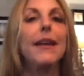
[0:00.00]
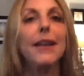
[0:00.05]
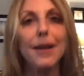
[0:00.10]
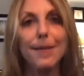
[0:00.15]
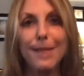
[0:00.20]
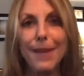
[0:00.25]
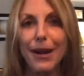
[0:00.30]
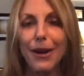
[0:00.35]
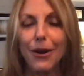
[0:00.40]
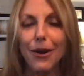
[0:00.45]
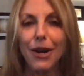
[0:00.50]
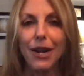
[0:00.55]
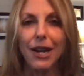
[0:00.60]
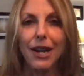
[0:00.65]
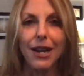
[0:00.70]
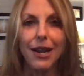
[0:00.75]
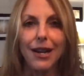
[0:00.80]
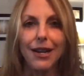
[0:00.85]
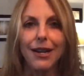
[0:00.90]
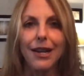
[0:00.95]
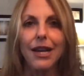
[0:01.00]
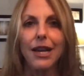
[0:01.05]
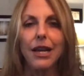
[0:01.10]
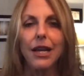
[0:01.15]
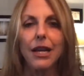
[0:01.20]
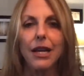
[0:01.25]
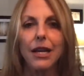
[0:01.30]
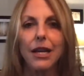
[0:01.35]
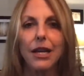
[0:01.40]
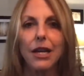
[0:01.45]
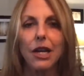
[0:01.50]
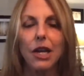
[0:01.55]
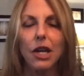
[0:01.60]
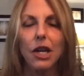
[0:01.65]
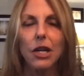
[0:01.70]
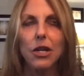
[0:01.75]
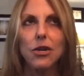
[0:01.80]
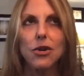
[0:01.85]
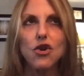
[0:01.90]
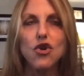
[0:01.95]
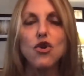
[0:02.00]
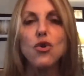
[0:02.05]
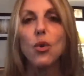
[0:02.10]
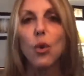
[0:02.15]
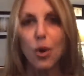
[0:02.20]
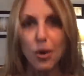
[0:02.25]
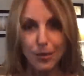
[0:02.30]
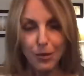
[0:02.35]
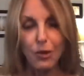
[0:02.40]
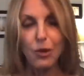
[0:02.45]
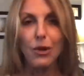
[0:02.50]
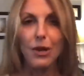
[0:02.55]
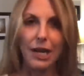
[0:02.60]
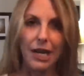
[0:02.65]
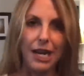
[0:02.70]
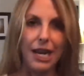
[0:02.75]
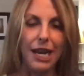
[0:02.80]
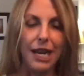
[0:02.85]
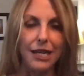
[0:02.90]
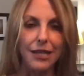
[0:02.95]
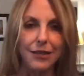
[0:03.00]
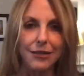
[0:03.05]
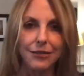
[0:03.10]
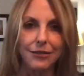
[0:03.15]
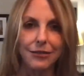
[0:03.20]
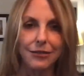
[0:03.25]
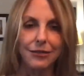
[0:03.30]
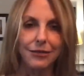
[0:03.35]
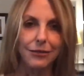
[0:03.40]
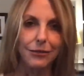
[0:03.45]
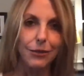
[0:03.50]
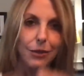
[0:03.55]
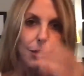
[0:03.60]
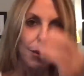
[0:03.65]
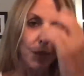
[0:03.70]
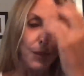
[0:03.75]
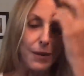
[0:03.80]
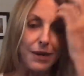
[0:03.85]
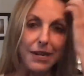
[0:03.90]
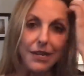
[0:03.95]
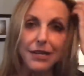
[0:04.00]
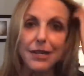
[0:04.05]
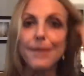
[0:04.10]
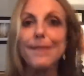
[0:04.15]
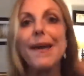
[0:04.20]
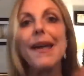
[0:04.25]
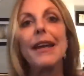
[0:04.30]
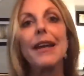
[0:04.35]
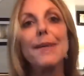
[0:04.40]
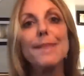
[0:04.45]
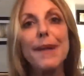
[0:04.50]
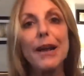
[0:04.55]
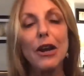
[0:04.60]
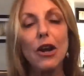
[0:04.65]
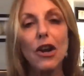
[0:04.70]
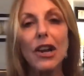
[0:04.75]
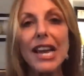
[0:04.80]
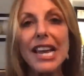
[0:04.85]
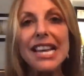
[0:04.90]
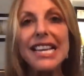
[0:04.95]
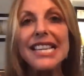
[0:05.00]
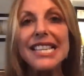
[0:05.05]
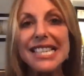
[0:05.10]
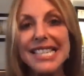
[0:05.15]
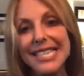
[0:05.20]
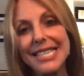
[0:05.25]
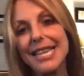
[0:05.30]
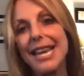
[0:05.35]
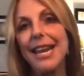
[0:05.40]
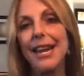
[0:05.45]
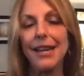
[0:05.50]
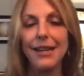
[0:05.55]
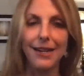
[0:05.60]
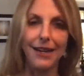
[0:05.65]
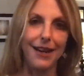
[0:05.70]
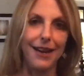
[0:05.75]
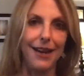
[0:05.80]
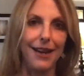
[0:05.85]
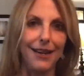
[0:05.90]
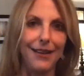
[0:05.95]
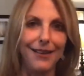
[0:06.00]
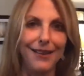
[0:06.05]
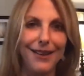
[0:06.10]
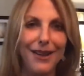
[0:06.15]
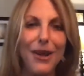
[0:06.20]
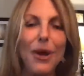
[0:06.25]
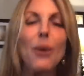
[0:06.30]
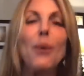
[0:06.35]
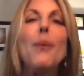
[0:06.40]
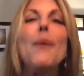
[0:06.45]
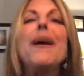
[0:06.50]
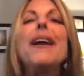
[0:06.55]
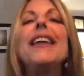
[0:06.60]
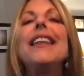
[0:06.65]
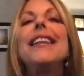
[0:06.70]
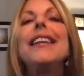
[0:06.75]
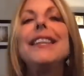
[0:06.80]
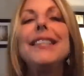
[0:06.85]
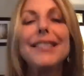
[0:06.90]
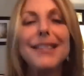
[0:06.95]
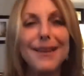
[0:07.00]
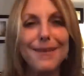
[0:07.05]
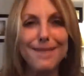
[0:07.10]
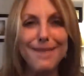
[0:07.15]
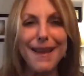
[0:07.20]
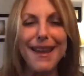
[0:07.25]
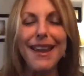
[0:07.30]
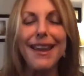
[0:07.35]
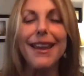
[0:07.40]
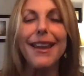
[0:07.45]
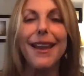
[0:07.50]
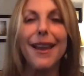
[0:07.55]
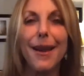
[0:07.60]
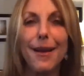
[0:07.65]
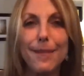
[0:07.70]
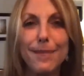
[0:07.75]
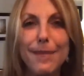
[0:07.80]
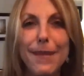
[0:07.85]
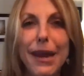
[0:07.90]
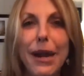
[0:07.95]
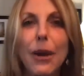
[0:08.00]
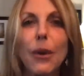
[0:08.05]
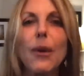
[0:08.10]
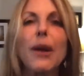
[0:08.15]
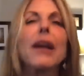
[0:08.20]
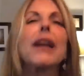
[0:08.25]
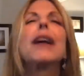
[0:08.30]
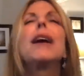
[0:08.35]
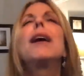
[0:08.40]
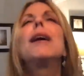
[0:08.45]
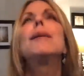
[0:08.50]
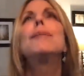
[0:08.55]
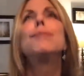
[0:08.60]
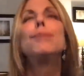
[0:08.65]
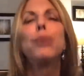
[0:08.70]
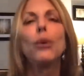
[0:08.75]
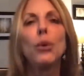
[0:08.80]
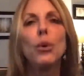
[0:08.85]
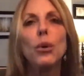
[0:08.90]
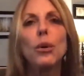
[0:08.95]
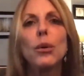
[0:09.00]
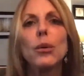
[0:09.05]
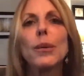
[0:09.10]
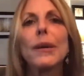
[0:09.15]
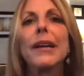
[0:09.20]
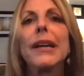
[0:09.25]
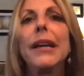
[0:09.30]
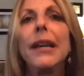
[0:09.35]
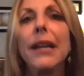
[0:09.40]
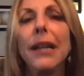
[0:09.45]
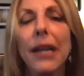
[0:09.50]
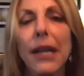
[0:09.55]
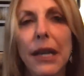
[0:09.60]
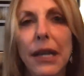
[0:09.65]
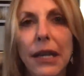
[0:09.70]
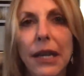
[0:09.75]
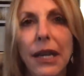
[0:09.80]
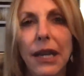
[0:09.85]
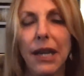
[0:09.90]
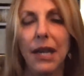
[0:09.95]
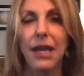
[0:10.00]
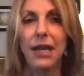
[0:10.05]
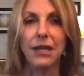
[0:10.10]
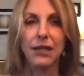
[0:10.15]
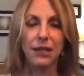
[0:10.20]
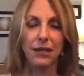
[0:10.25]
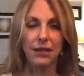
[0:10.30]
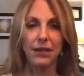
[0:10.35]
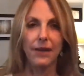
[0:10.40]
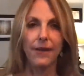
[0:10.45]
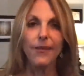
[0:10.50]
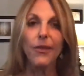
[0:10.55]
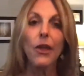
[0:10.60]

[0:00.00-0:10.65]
America normal again. We need to make America sane again. We need to make America boring again.